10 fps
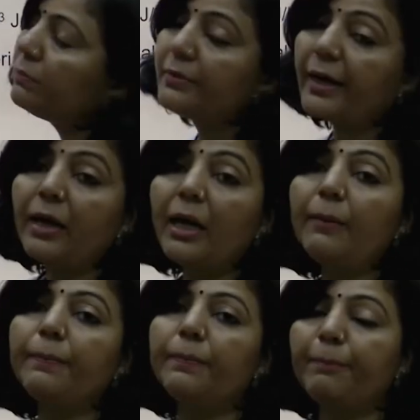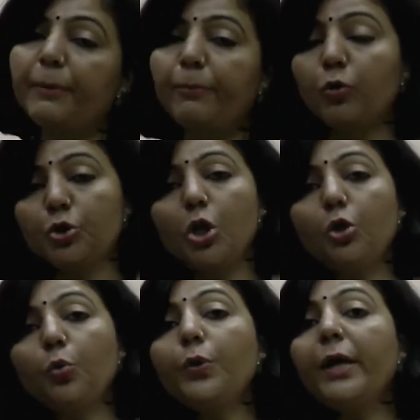directly proportional
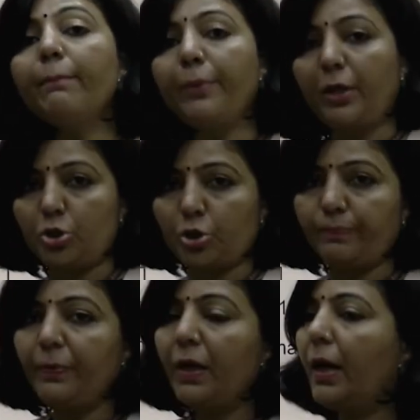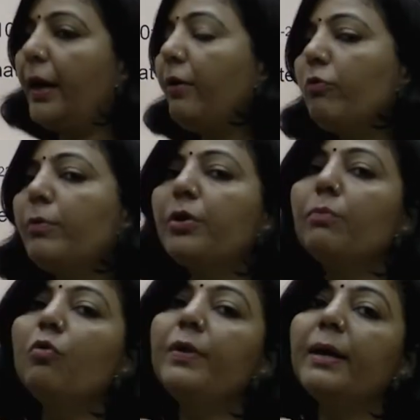to temperature and if you will
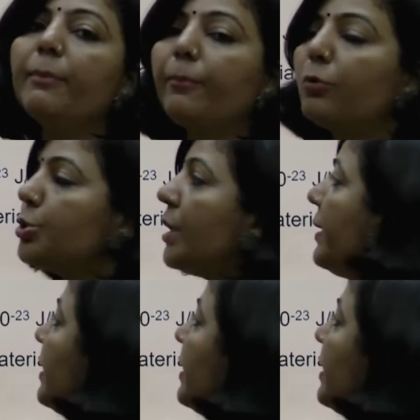remove that proportionality